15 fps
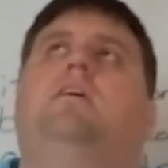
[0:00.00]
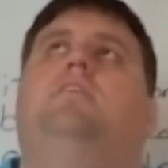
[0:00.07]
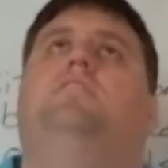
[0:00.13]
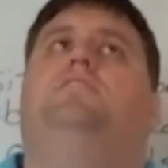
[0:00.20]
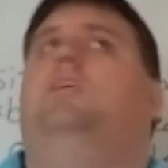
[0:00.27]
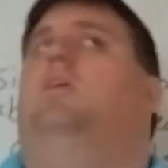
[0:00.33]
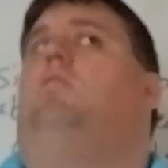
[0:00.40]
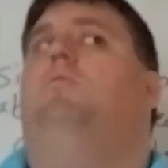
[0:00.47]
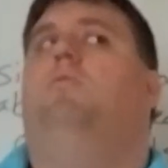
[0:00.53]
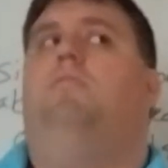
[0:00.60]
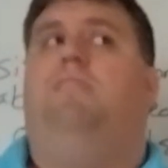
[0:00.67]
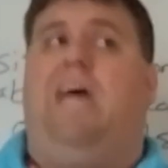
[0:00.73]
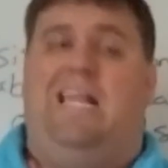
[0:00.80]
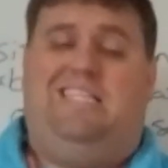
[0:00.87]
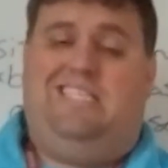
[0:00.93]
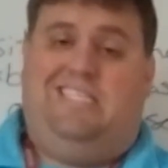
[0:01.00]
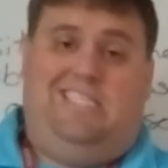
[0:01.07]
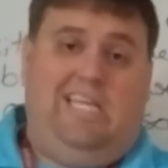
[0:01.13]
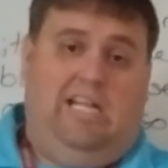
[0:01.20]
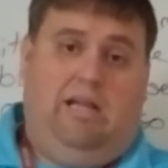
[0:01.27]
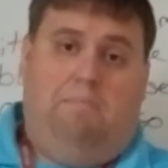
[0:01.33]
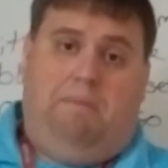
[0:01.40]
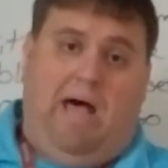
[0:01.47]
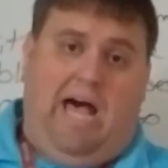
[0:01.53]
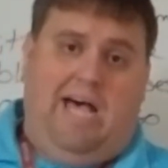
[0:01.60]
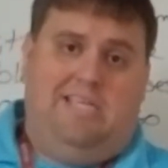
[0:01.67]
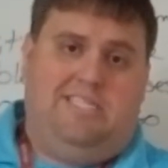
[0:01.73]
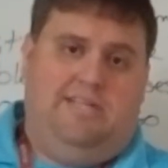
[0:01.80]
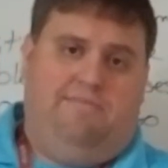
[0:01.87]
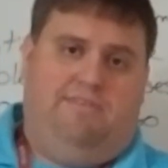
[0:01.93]
So that's still a
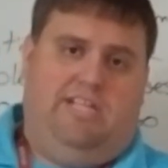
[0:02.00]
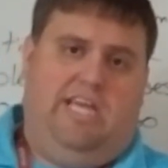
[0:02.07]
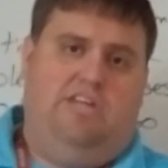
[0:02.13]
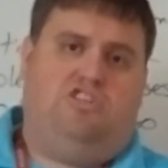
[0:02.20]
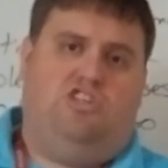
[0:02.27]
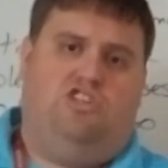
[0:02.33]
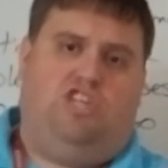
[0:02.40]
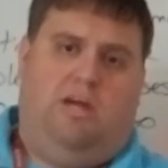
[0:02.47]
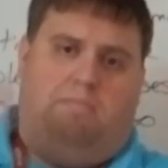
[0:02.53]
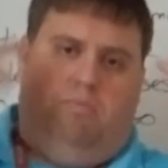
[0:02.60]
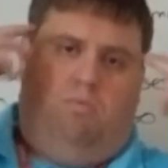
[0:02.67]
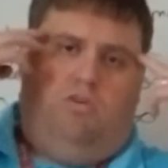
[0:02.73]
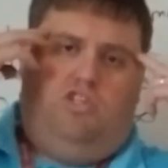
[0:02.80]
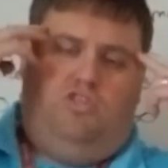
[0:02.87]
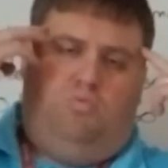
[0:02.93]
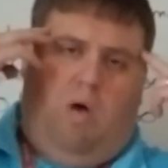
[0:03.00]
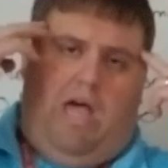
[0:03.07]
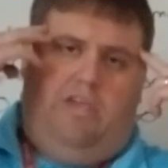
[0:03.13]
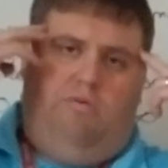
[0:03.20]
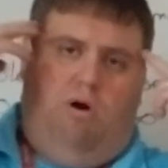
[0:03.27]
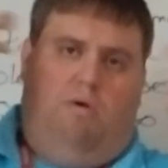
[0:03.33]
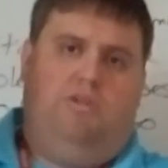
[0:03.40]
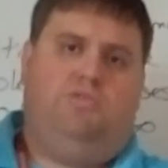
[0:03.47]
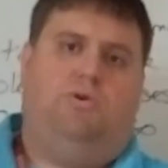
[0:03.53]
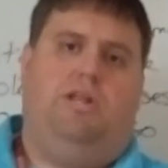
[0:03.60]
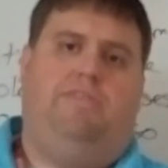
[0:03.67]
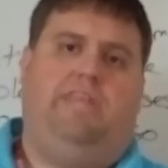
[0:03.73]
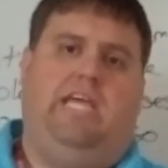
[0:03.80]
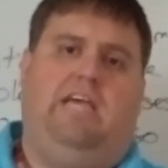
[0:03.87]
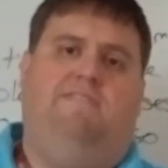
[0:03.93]
positive relationship, which is why you always want
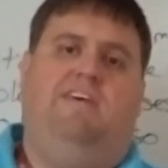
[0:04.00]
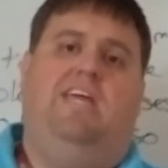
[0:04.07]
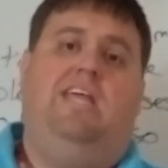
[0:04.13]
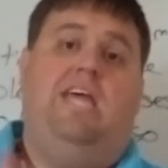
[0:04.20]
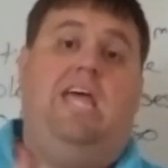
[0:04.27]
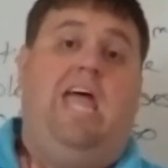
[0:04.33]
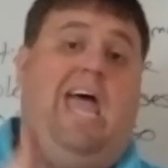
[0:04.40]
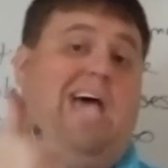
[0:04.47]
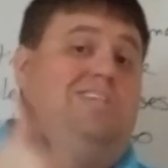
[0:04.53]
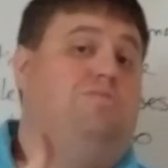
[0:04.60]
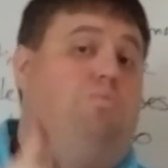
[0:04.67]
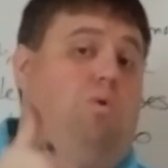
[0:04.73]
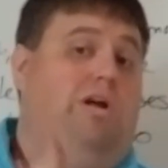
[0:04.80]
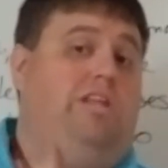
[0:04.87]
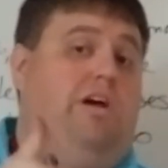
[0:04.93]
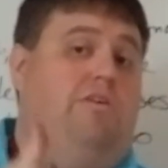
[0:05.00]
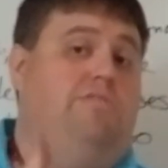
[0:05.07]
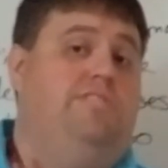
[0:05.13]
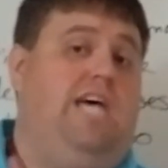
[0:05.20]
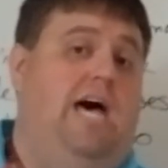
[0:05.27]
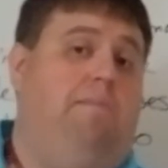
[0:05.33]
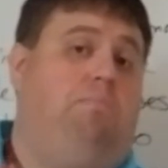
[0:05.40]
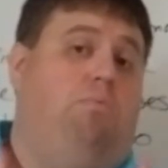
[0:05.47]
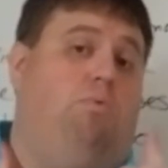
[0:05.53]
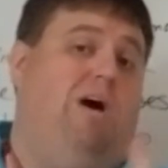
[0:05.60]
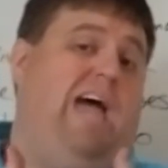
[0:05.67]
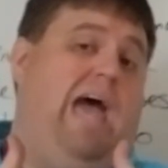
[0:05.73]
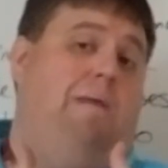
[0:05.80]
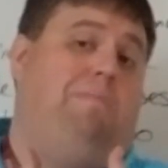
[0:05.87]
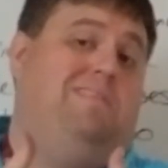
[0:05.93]
to think of it as one goes up,
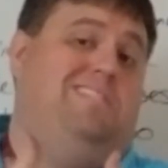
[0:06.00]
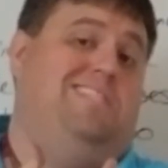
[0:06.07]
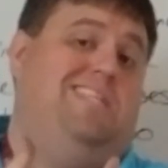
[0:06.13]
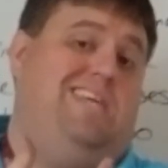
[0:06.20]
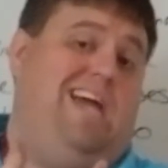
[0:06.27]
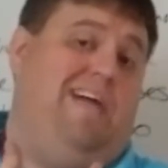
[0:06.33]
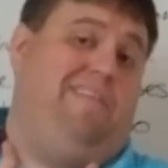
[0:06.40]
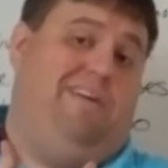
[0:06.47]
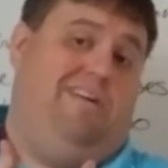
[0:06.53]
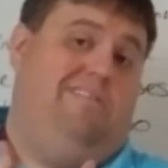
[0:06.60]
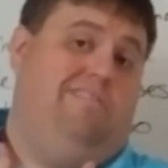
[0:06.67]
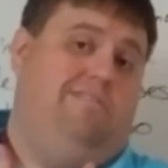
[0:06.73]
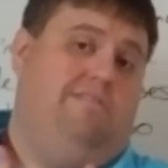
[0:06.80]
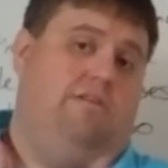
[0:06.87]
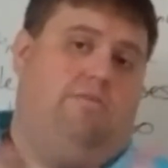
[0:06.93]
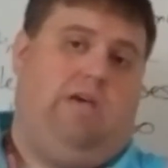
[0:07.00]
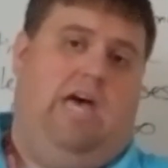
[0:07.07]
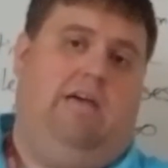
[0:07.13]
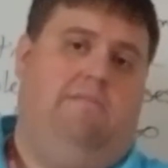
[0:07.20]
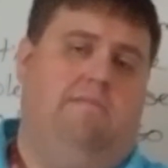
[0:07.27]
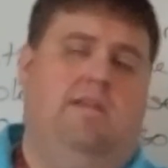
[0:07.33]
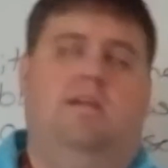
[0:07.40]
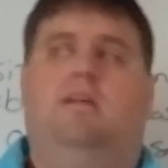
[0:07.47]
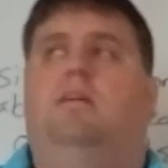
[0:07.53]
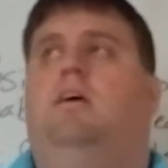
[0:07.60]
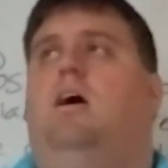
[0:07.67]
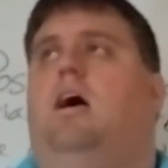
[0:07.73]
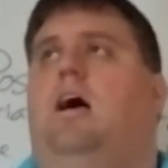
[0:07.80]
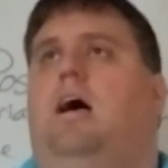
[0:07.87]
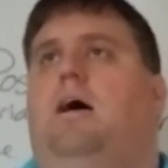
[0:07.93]
what happens to the other, okay?
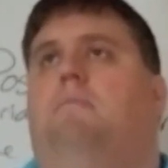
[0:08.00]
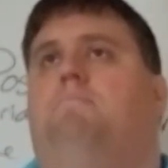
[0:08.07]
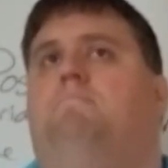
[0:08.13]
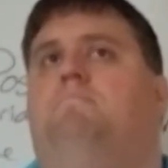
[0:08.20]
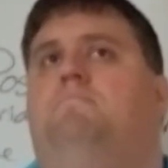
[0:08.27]
Um,